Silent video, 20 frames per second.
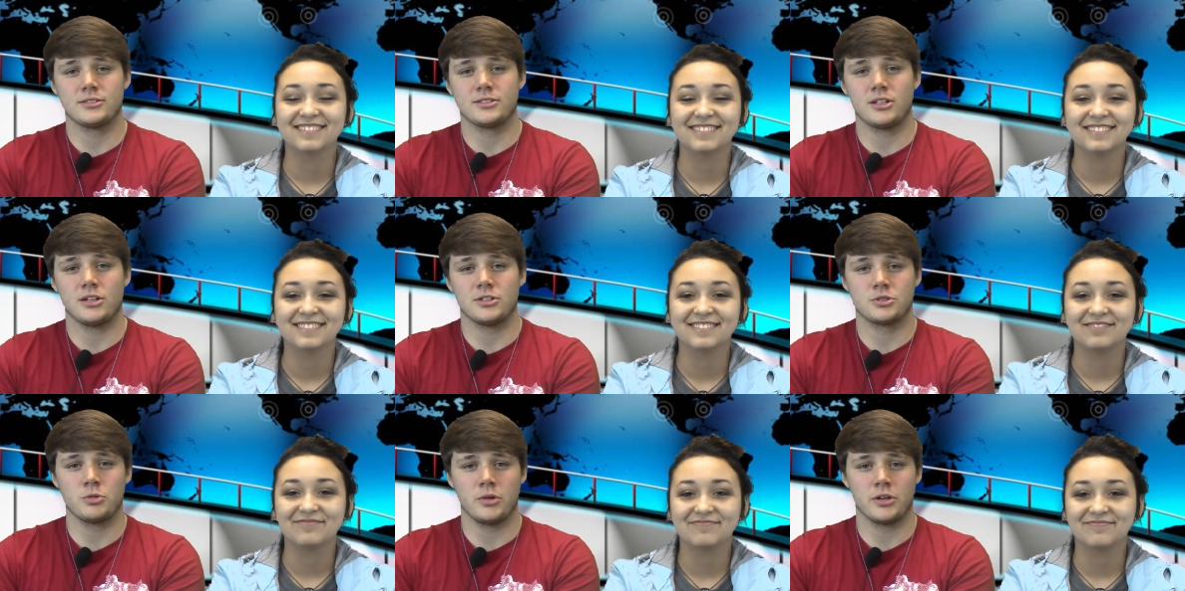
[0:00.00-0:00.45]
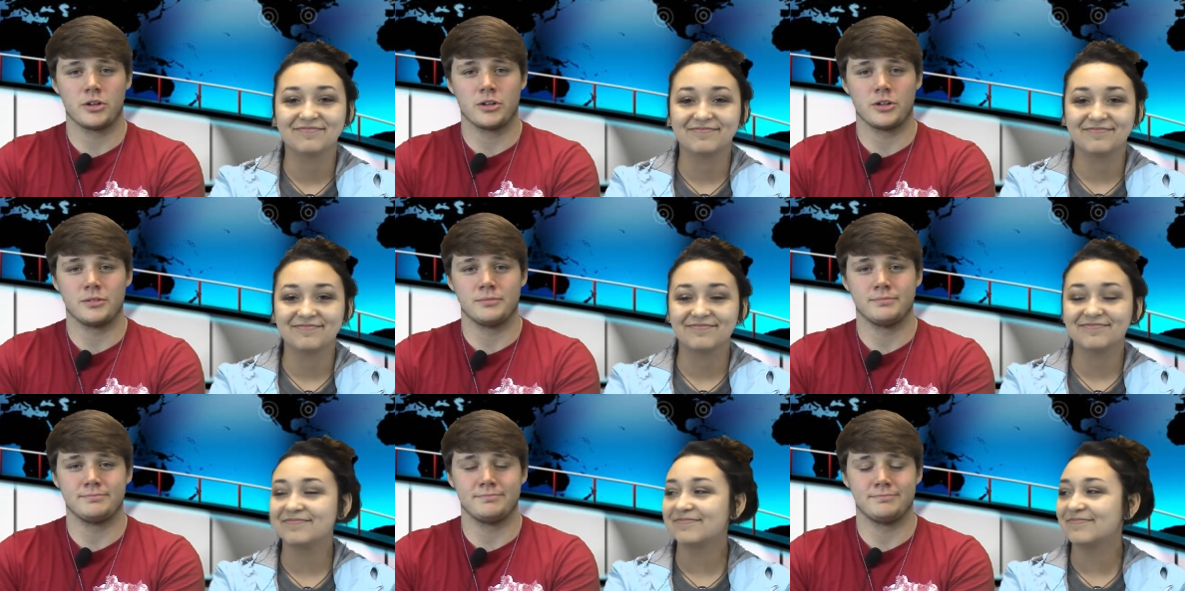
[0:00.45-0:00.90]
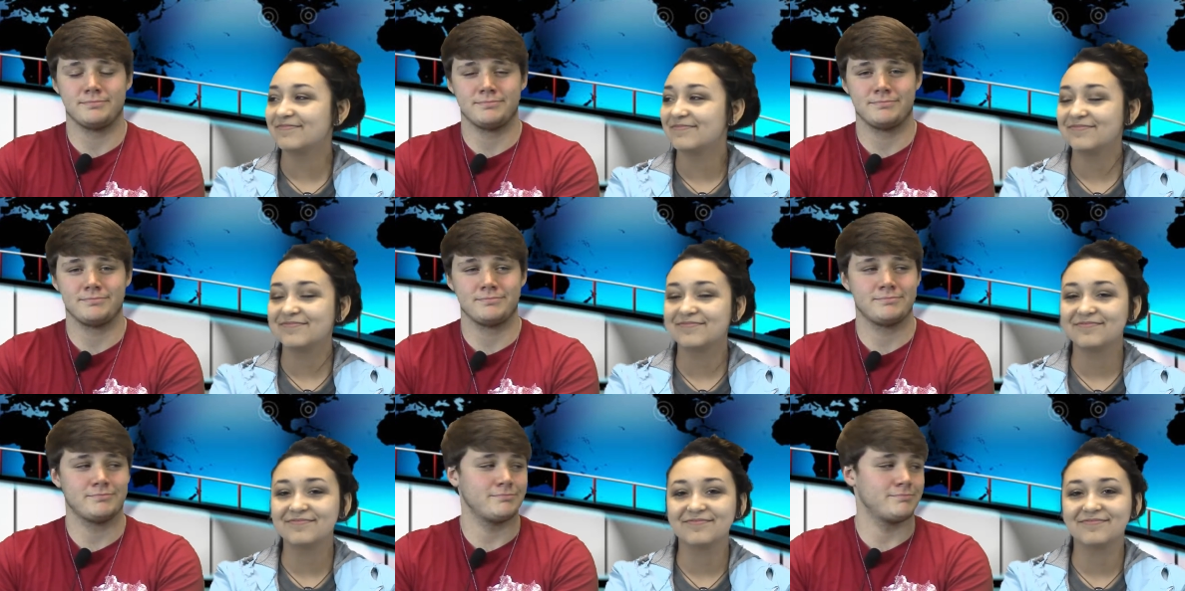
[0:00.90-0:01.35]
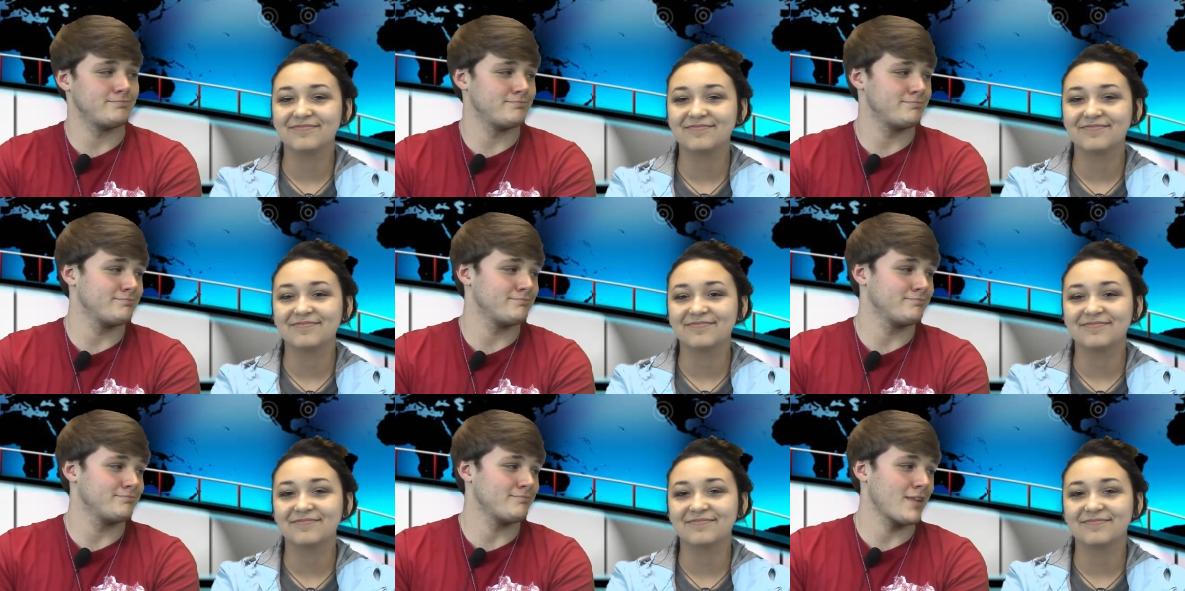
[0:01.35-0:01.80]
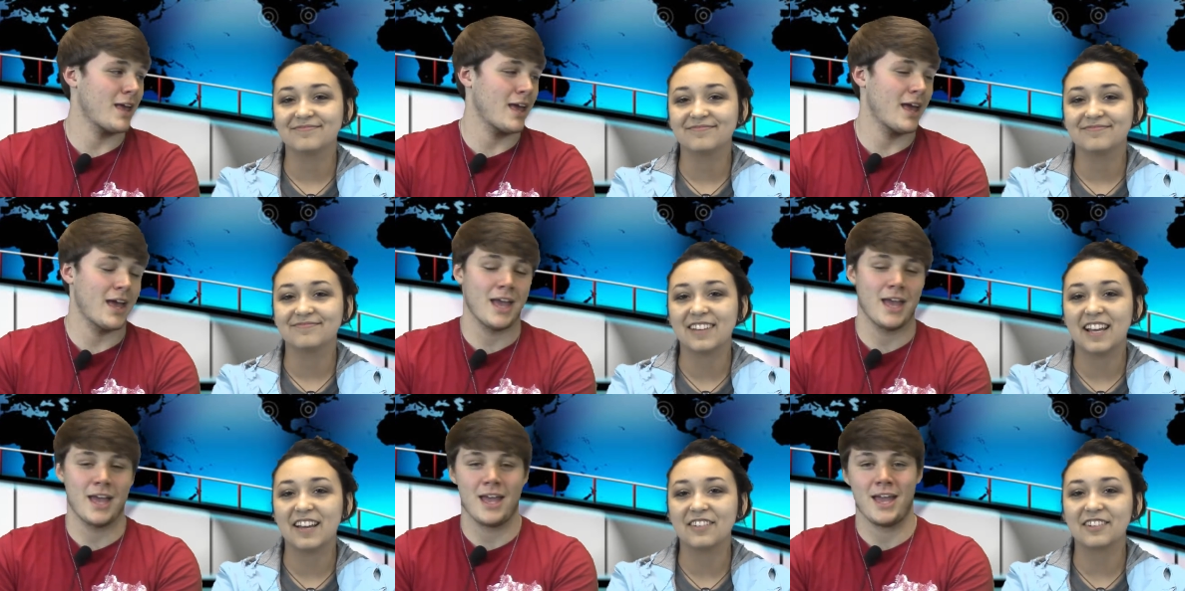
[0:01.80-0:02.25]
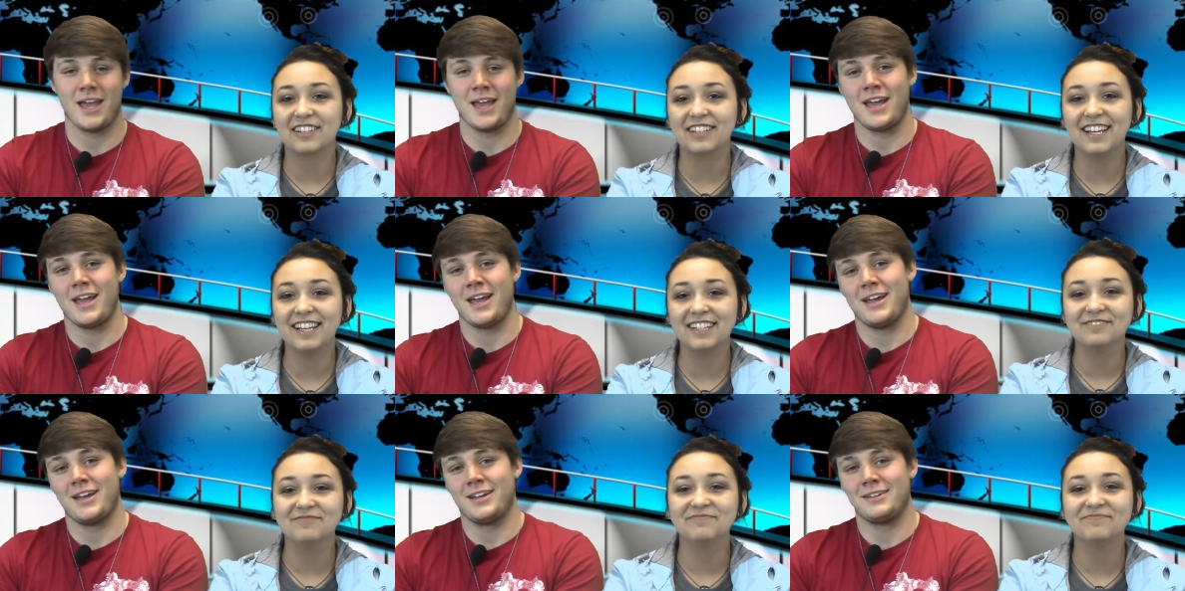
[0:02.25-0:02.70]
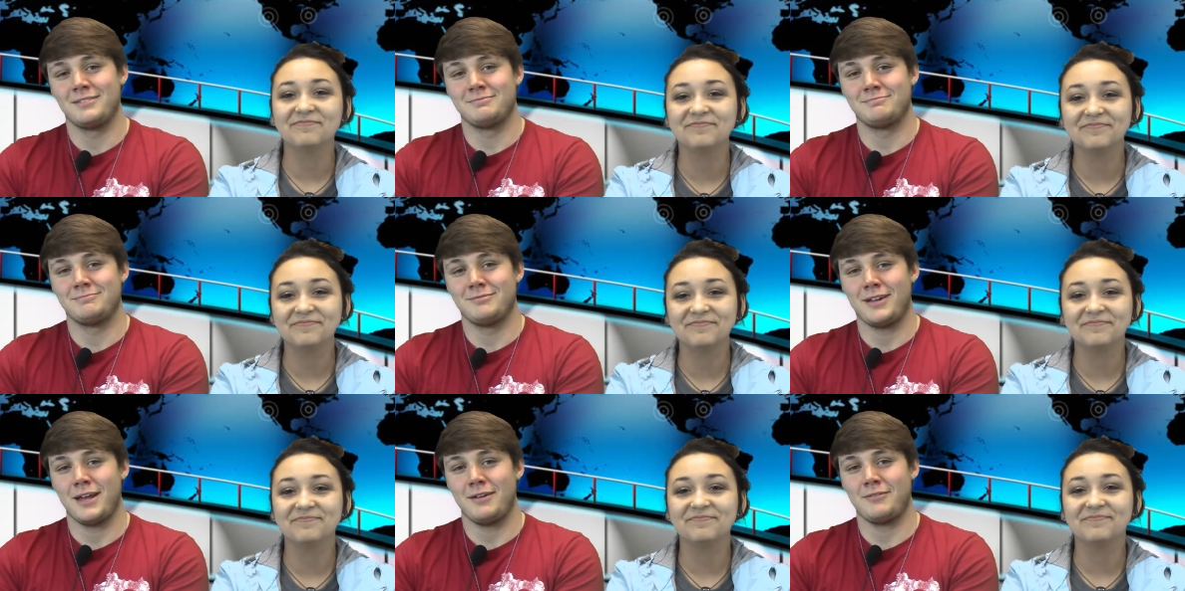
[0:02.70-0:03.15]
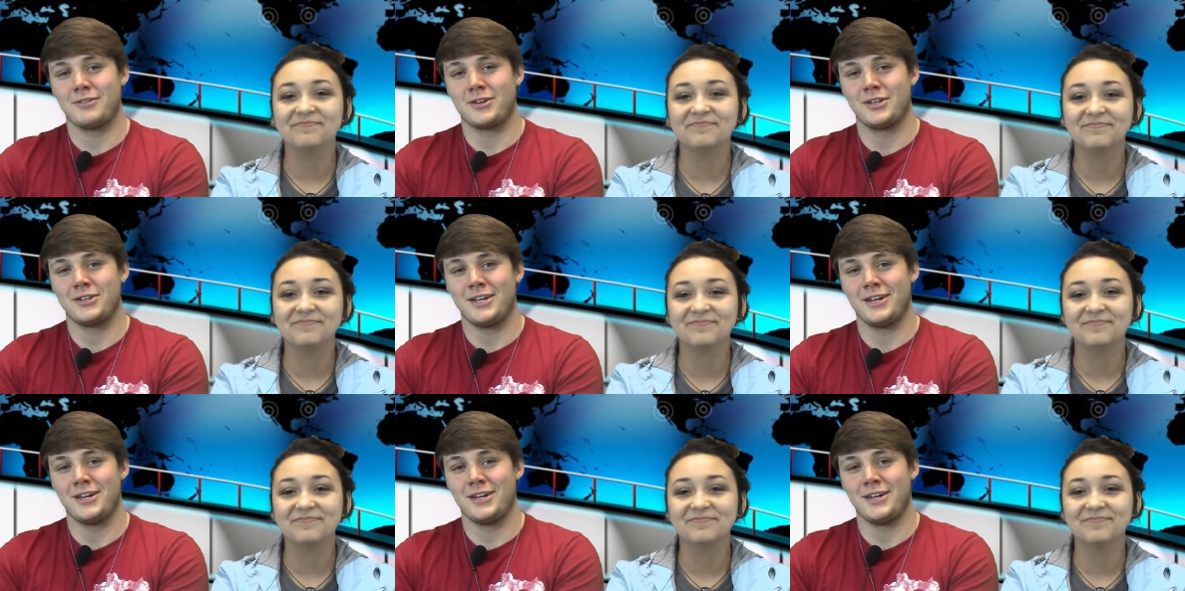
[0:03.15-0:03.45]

Speaker 1: us on Twitter. Have a good day. Have a good